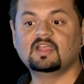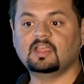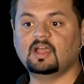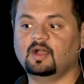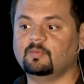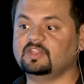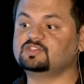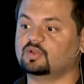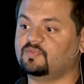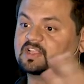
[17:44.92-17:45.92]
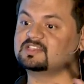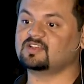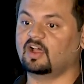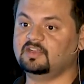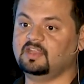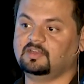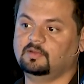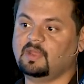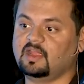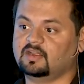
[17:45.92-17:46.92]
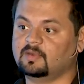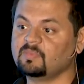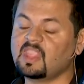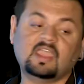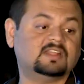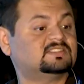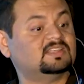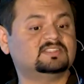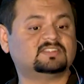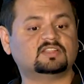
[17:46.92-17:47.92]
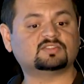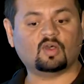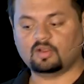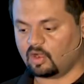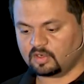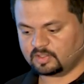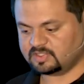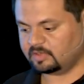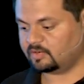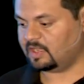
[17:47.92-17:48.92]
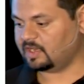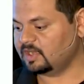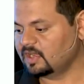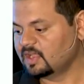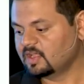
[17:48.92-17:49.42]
in sort of a consolidated manner. And since it's all auto-generated,